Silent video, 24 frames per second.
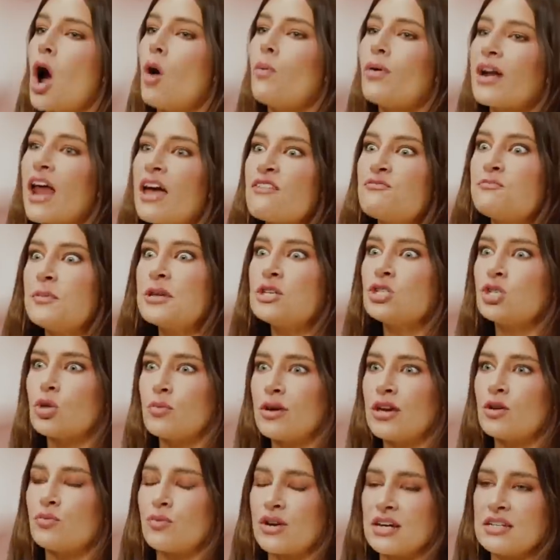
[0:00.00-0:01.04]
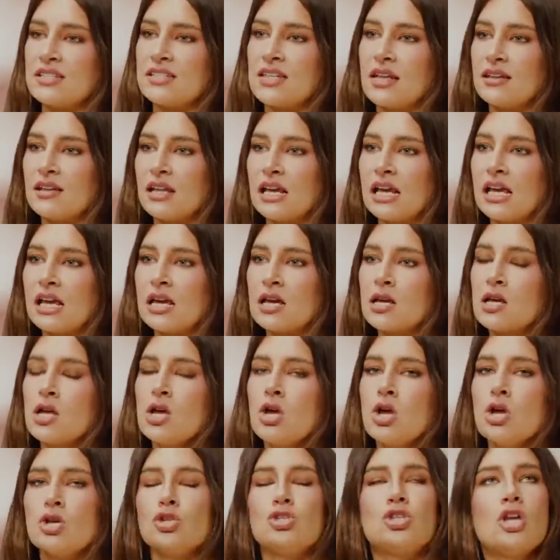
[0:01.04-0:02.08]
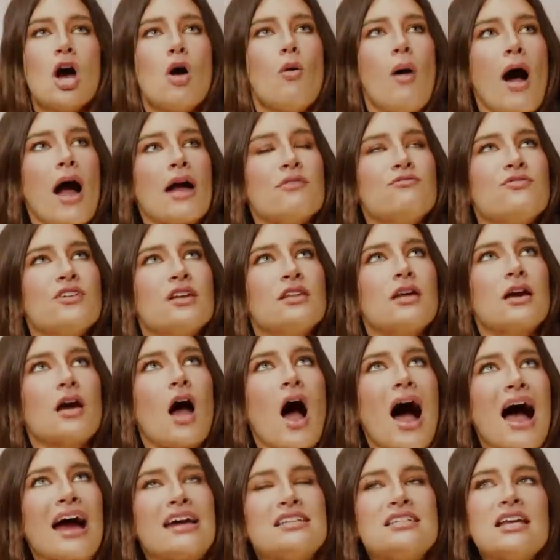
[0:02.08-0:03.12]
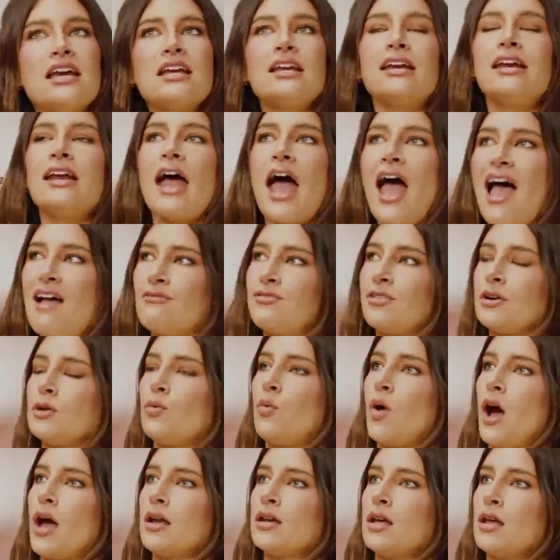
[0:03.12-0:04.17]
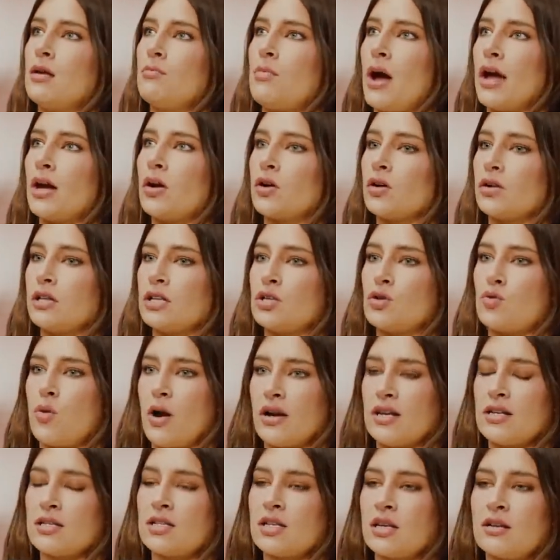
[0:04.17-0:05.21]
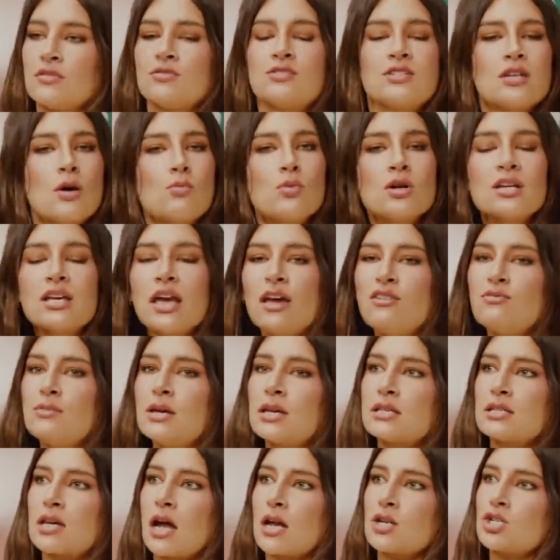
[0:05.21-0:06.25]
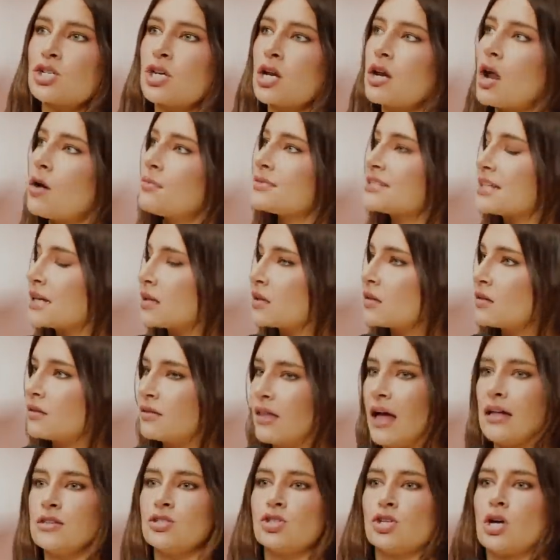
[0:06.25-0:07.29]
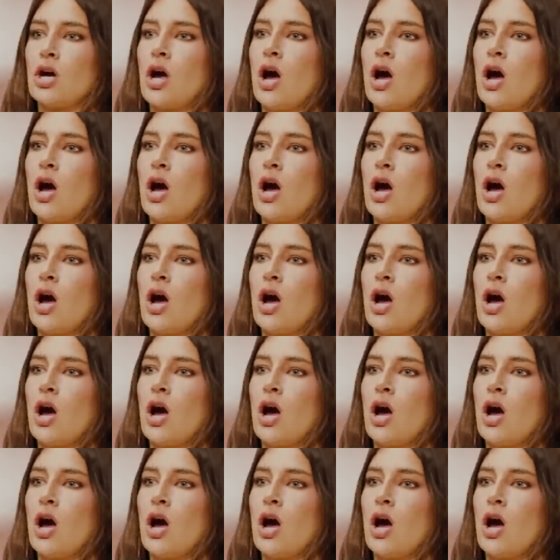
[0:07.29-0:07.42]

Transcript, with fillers: know tired. what I've been doing recently. So I feel like I dated everyone in my early 20s. And if someone gave me attention, I was like, let's